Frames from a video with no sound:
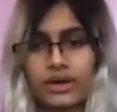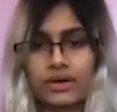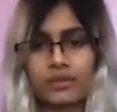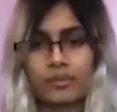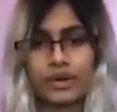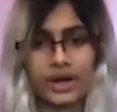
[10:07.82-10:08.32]

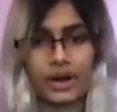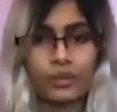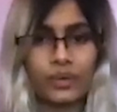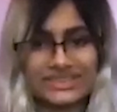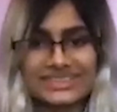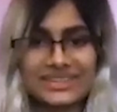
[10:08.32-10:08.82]
But I
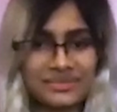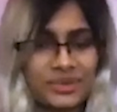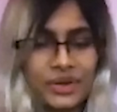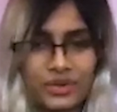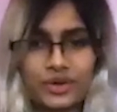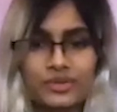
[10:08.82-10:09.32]
wasn't in my
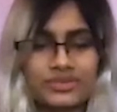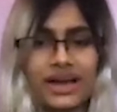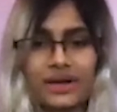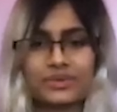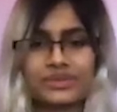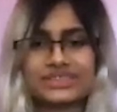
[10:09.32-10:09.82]
room.
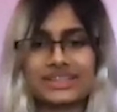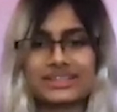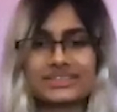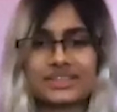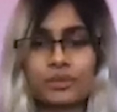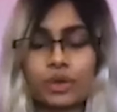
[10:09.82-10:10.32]
I was in
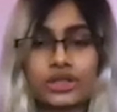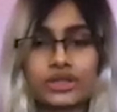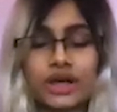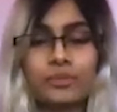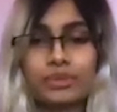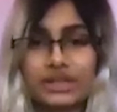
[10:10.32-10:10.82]
somewhere
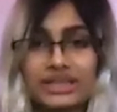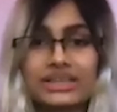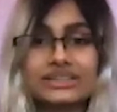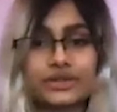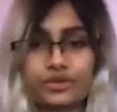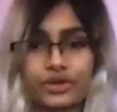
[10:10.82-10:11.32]
completely
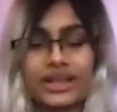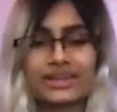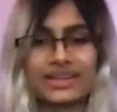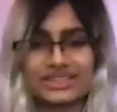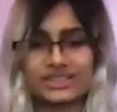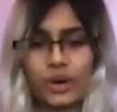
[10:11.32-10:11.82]
different, and
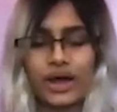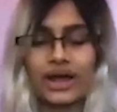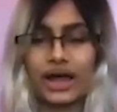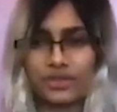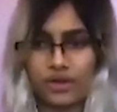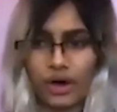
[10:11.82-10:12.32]
that's why
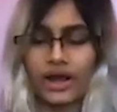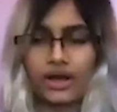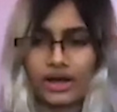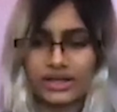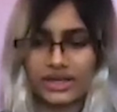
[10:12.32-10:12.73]
I thought I got